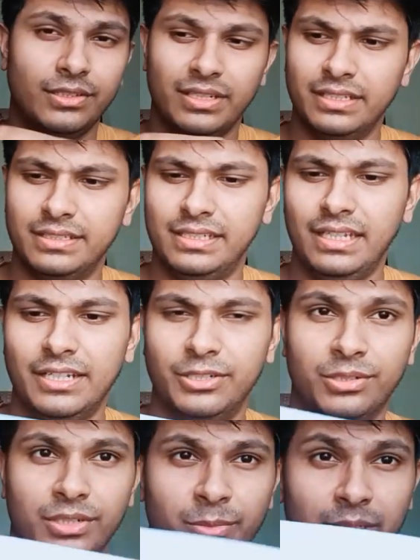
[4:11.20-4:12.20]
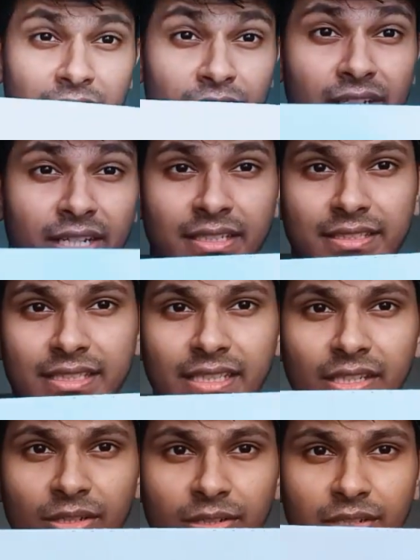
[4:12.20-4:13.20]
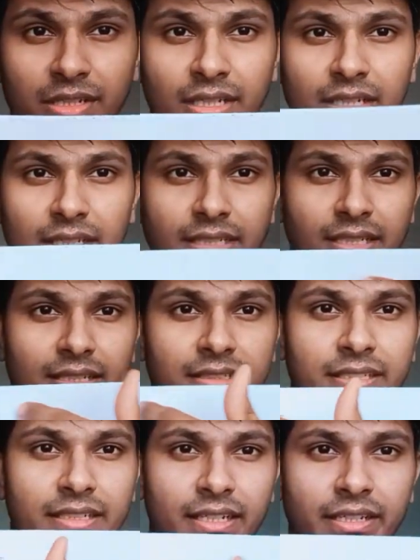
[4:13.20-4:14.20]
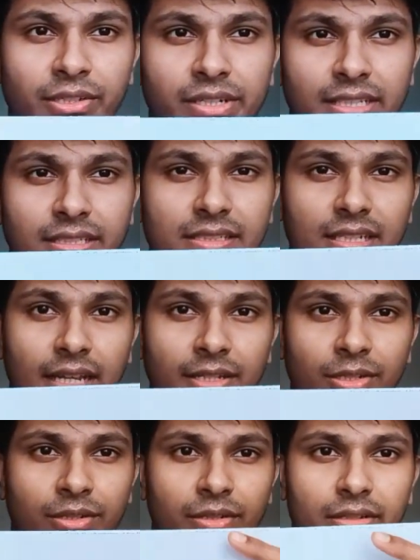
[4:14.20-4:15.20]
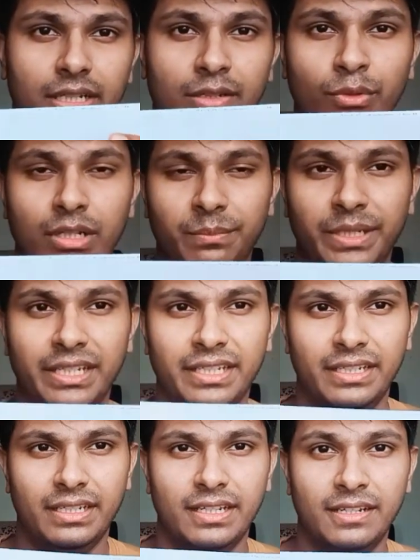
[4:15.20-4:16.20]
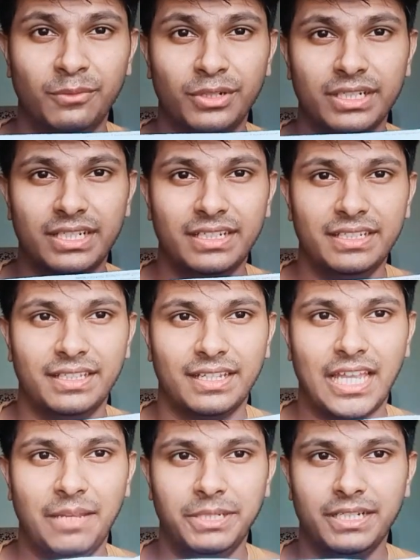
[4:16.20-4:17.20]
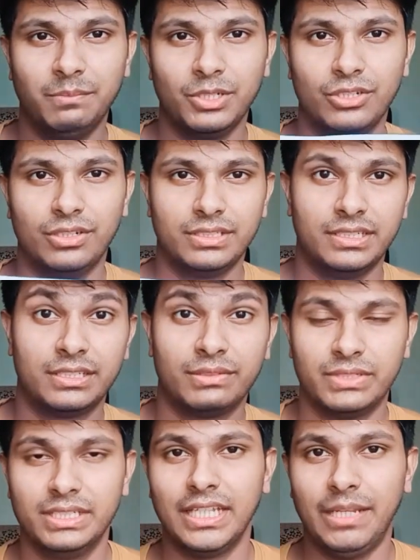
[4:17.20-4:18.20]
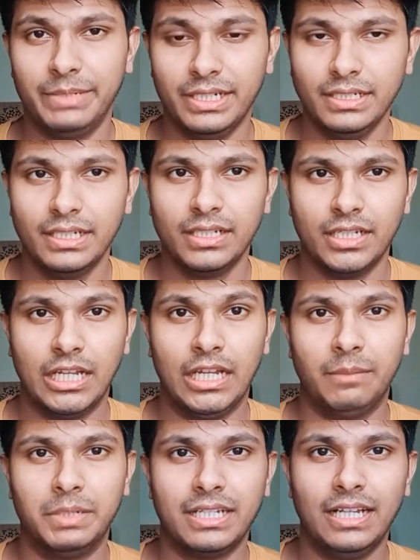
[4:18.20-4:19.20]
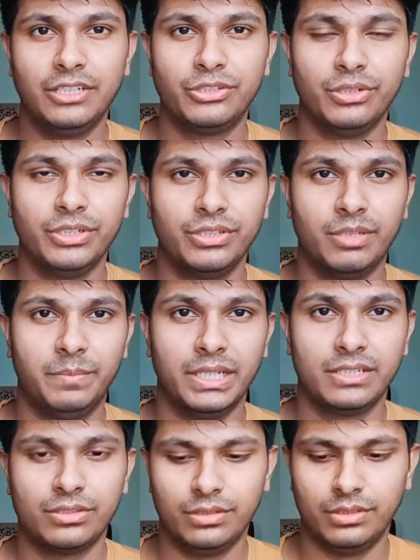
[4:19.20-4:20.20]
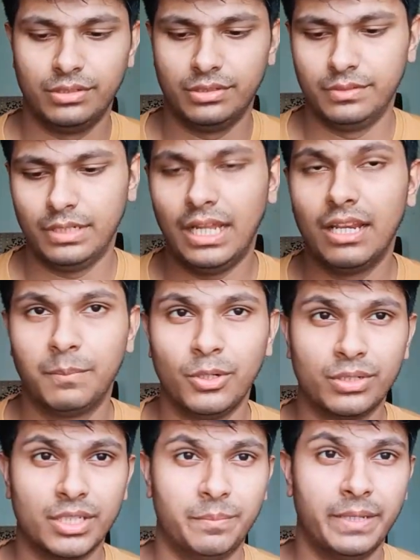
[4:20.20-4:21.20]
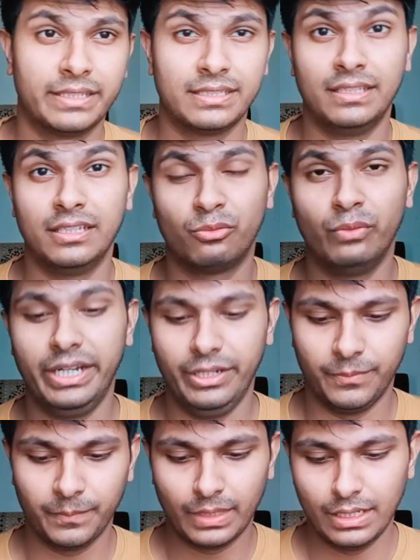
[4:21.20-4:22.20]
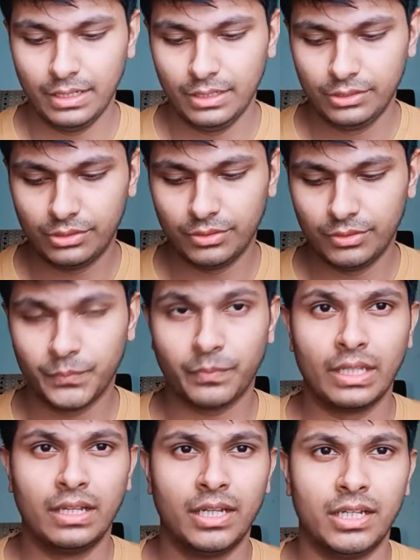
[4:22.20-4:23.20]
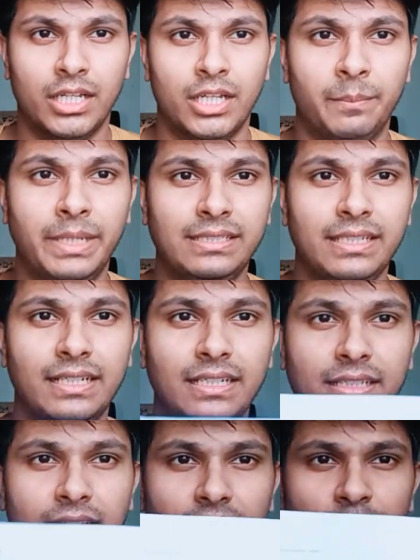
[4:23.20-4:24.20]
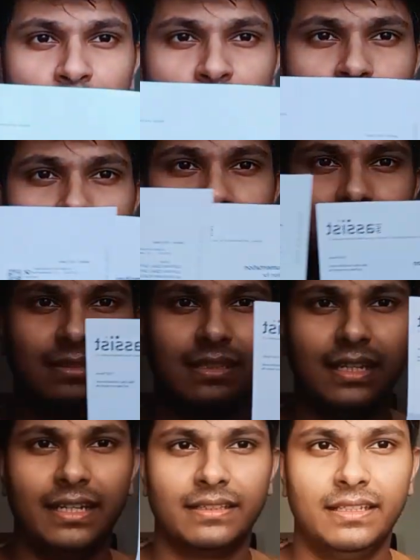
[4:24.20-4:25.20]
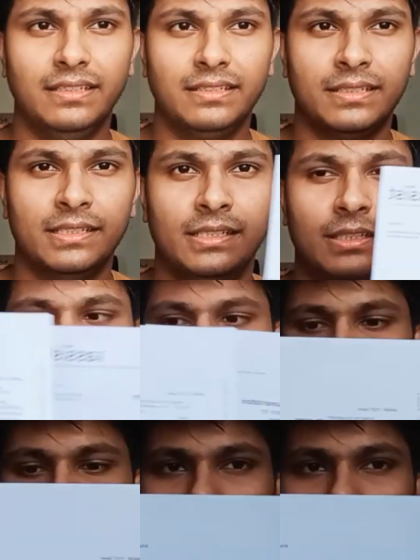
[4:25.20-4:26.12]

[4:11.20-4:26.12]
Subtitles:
can see, I don't know whether you can see or not. Here it's written UNI-ASSIST. I know it will be inverted in the camera because it's front camera, but I'll show you the pics I'll upload the pics in this video. So basically there are two pages like this. So the